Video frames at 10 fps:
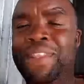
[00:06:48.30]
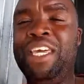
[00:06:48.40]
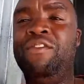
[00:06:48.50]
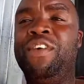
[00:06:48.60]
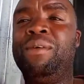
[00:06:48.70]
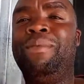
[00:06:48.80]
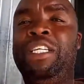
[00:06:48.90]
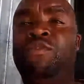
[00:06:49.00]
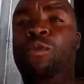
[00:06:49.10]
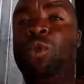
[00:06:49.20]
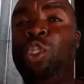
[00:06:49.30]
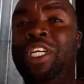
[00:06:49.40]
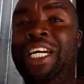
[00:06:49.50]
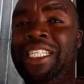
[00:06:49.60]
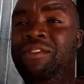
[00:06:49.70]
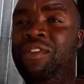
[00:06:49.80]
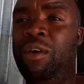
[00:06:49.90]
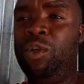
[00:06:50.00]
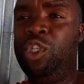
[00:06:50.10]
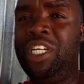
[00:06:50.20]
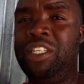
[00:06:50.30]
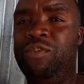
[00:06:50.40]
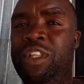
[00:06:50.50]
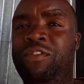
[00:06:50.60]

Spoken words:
Thank you very much for watching us. If you are watching us for the